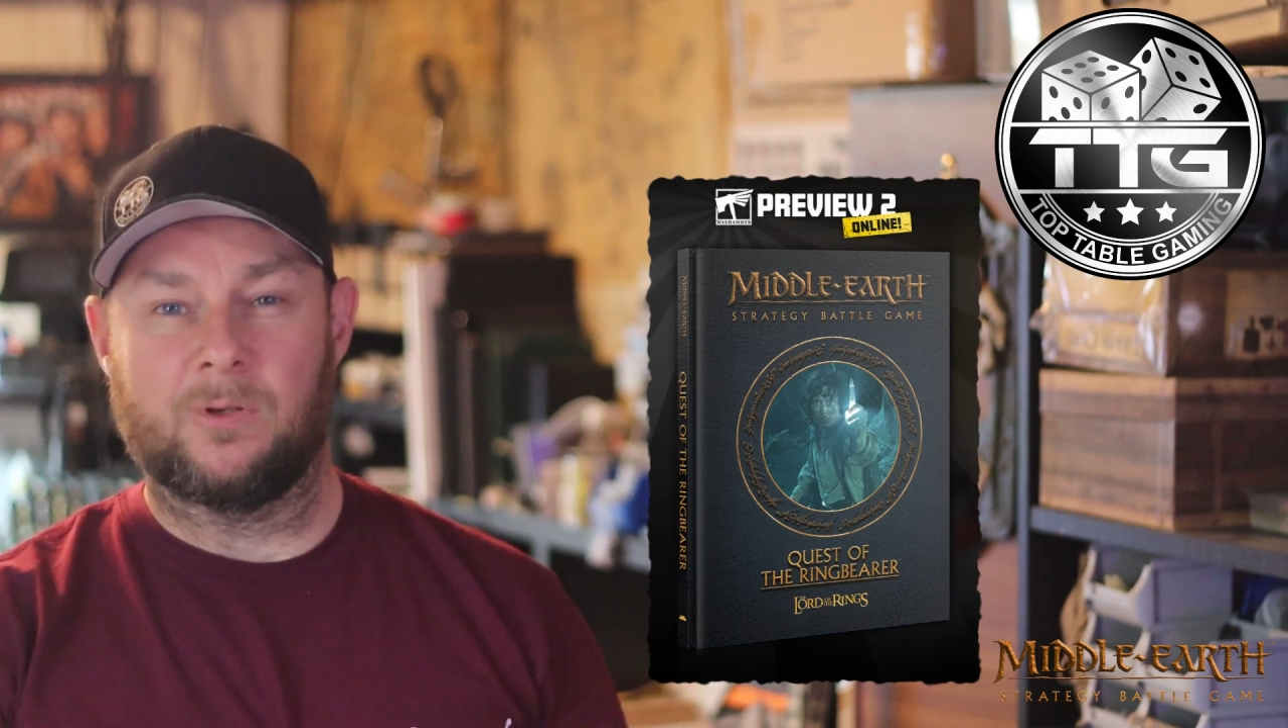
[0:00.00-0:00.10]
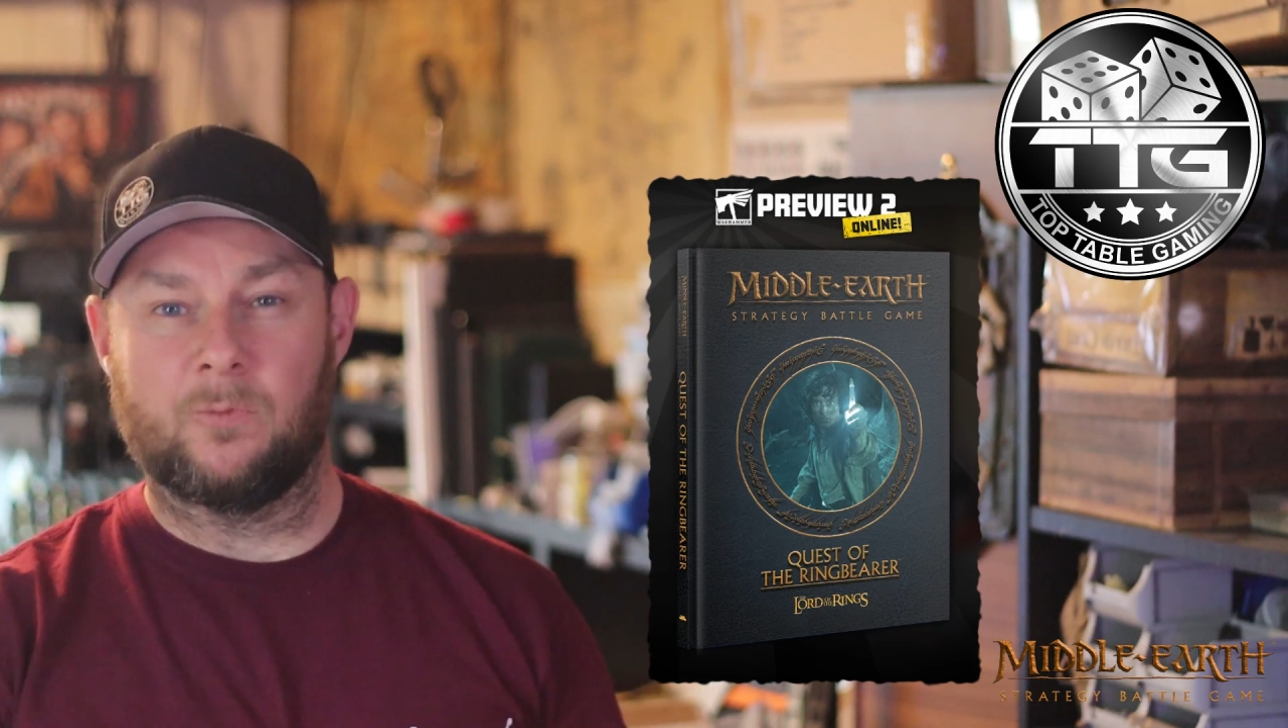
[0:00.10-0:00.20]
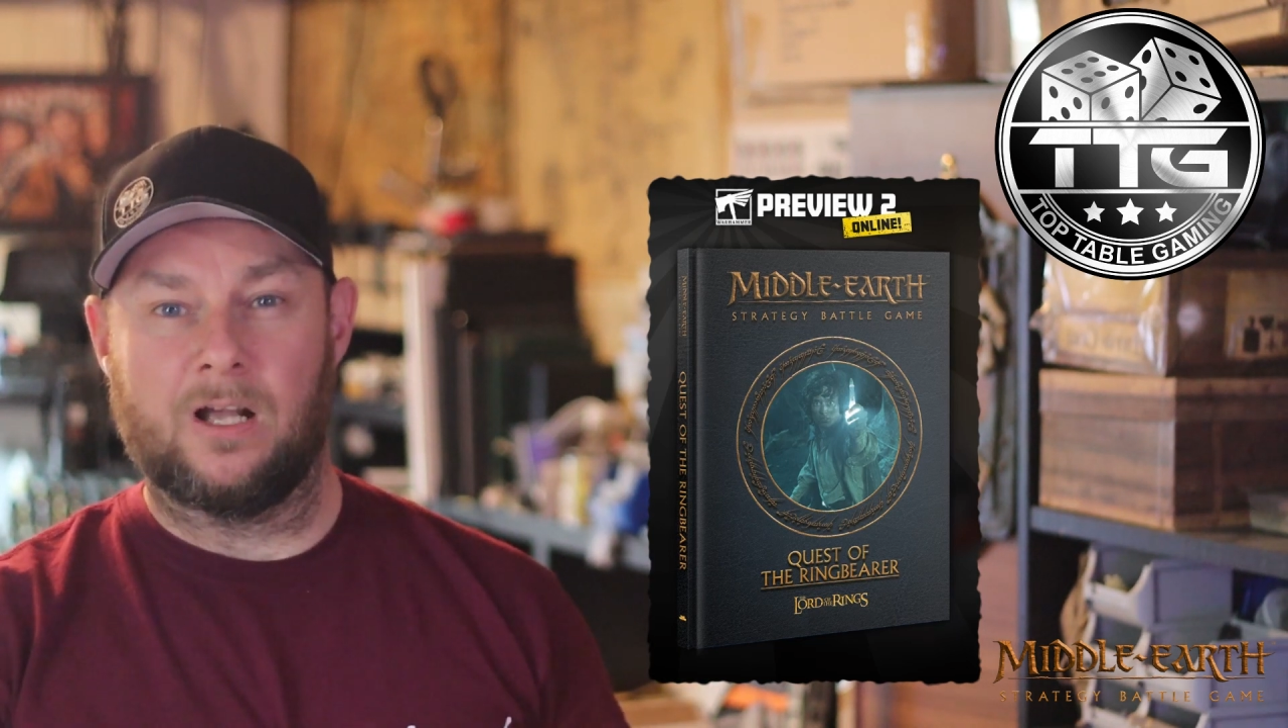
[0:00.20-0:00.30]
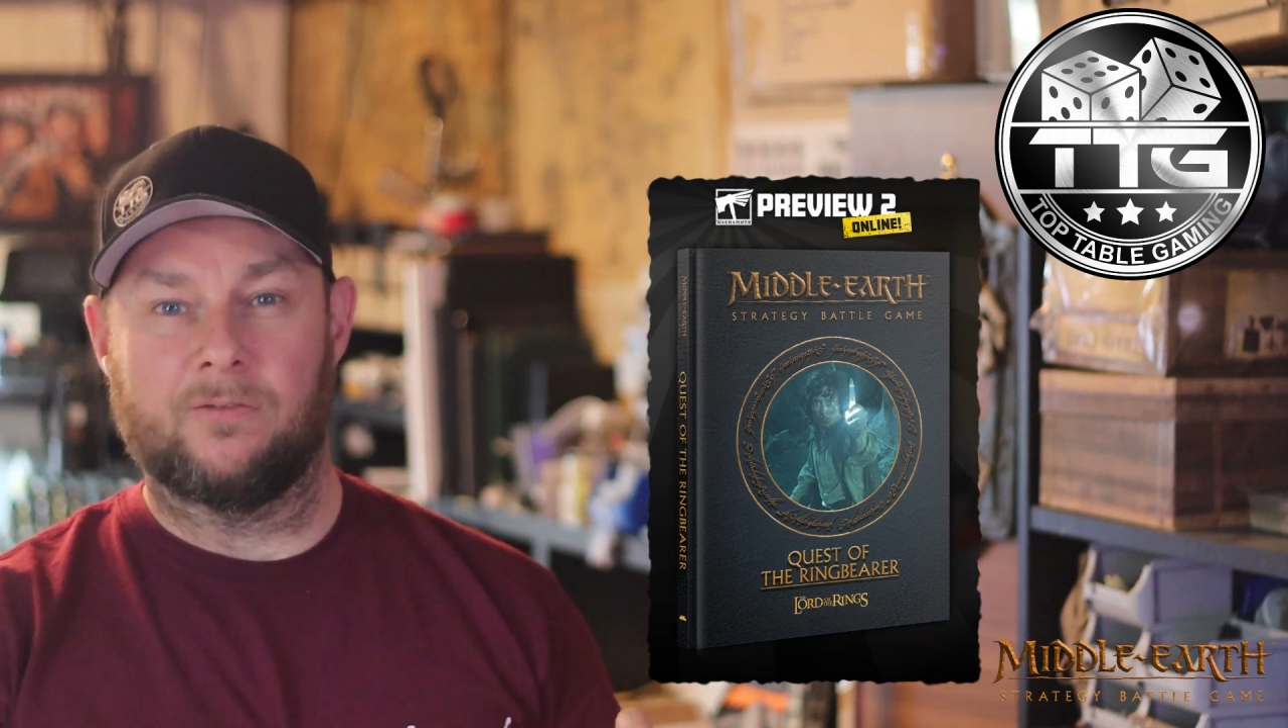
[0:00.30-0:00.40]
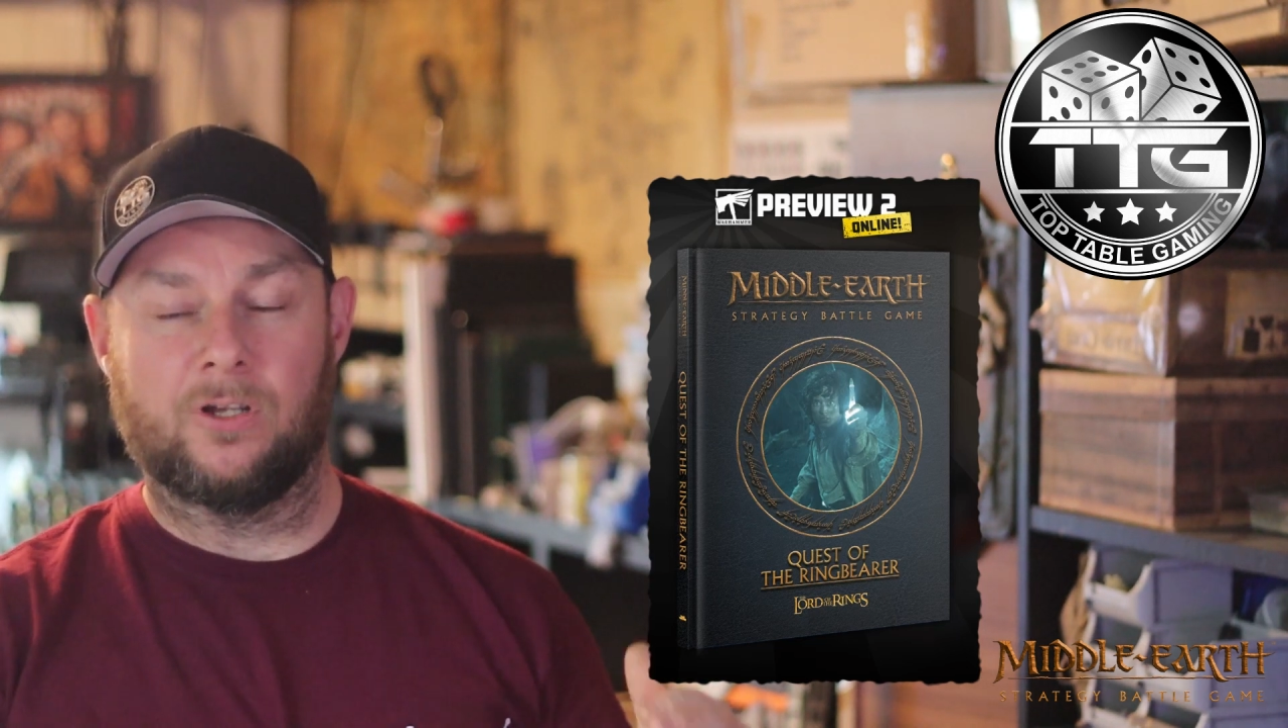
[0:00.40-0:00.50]
and
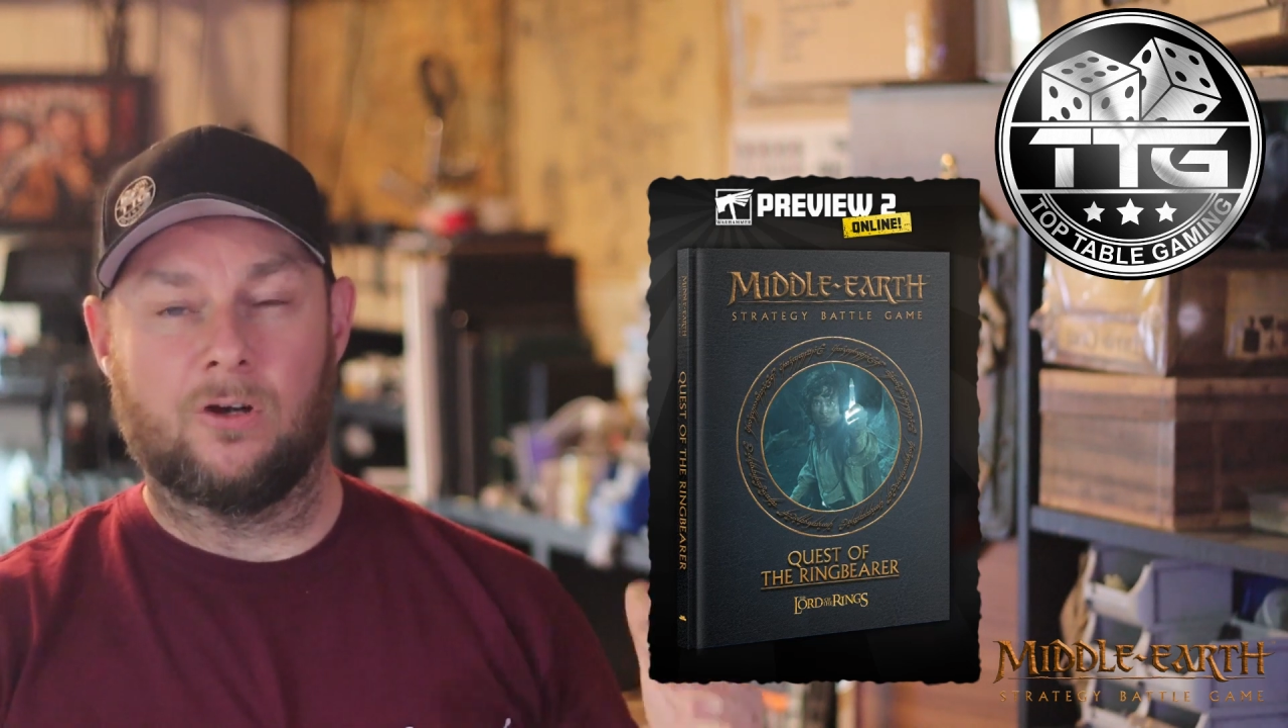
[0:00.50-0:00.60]
what have you,